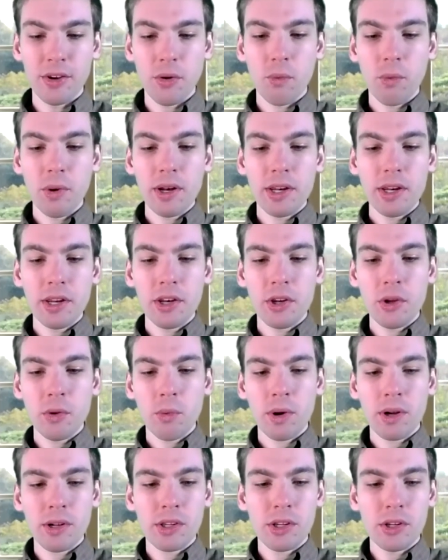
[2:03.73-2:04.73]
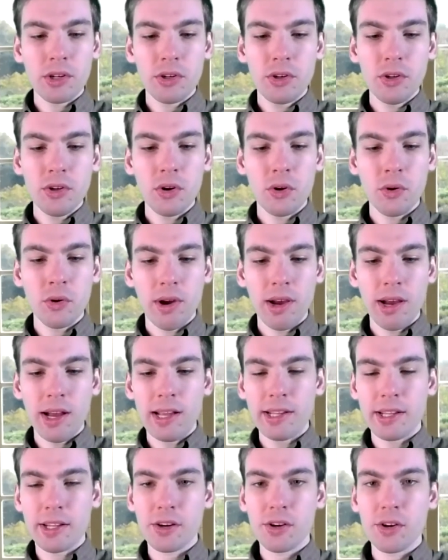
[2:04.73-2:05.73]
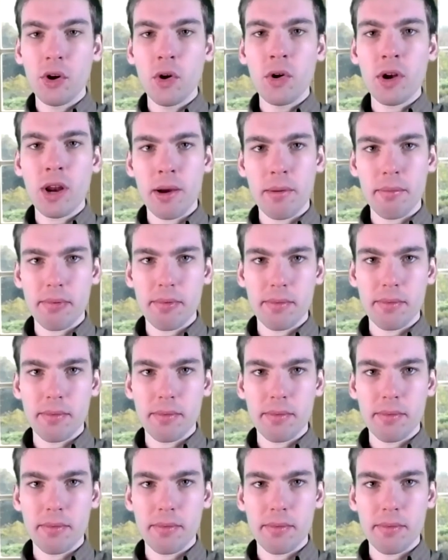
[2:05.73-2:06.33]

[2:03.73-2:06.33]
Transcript: what did you want to do as a grown-up?